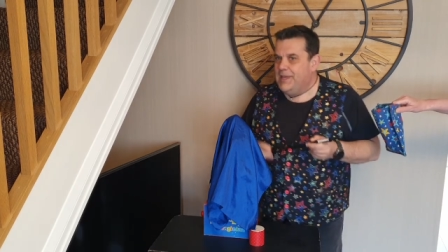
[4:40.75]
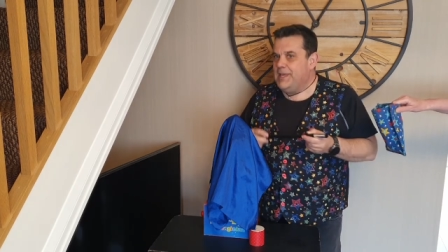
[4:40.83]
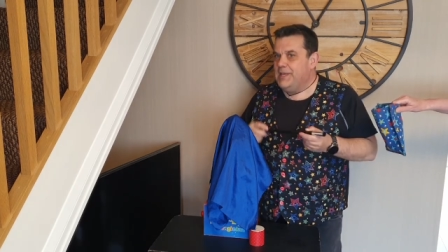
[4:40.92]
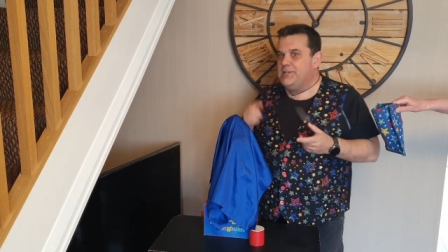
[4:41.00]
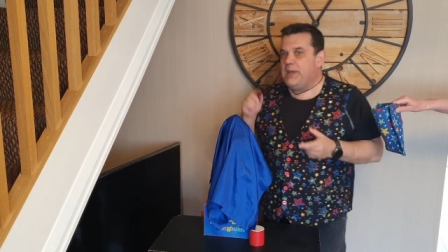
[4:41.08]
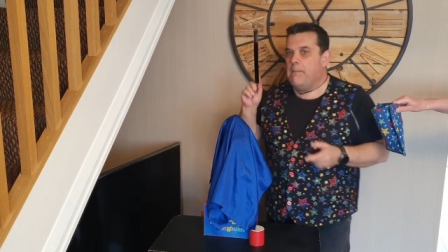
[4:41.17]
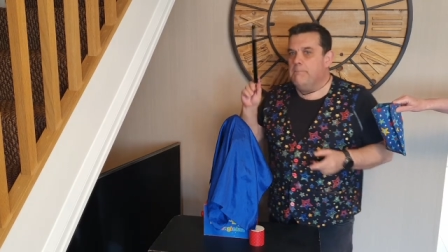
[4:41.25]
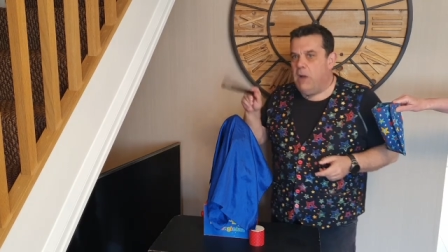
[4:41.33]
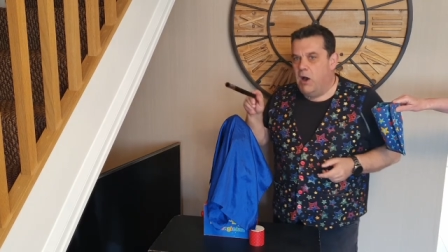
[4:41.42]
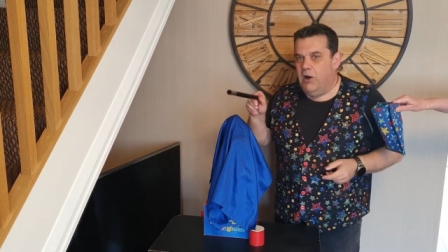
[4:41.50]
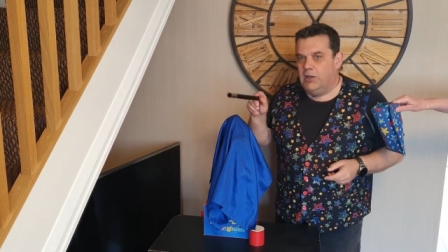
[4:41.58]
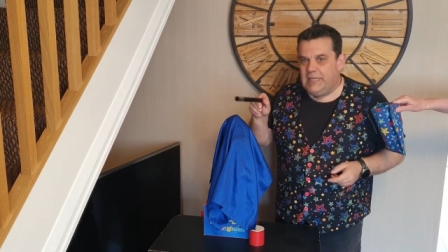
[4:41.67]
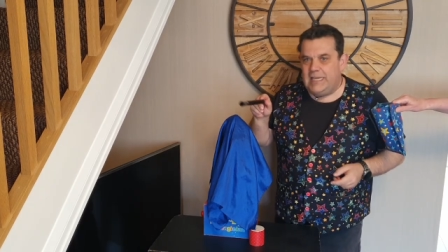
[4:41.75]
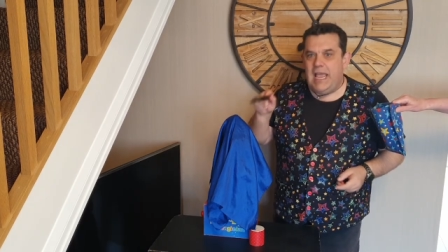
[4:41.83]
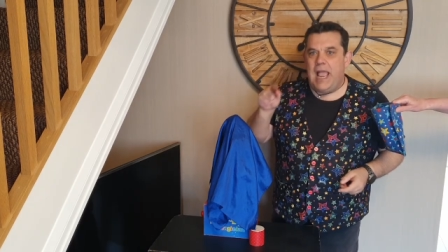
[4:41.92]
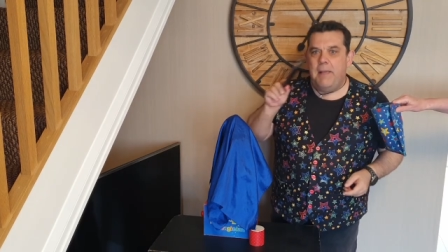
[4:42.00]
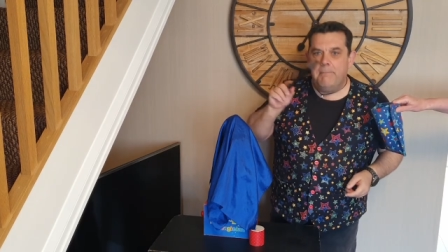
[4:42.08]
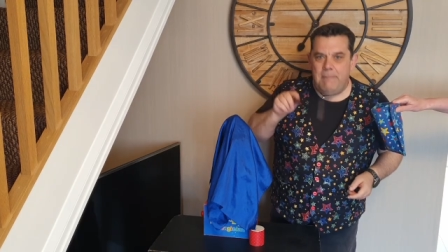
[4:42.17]
It's Marli
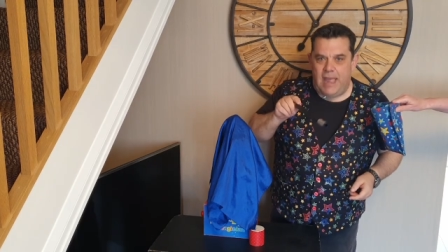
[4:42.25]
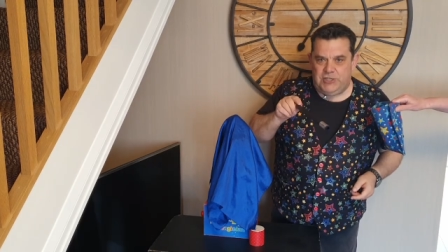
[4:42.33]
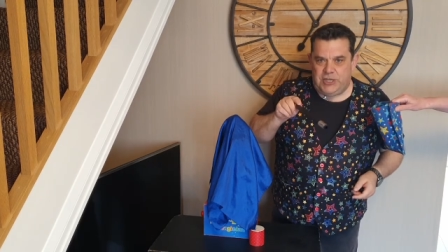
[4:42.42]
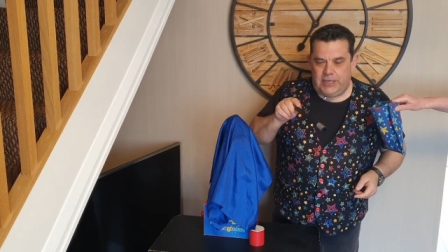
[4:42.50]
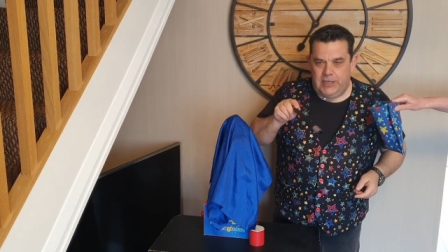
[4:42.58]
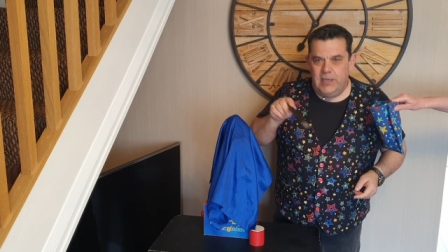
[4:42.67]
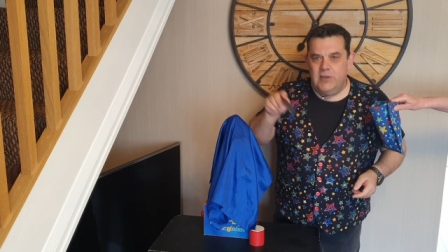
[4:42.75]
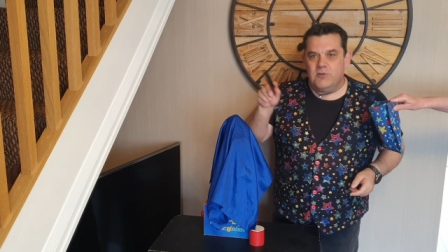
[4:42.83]
magic.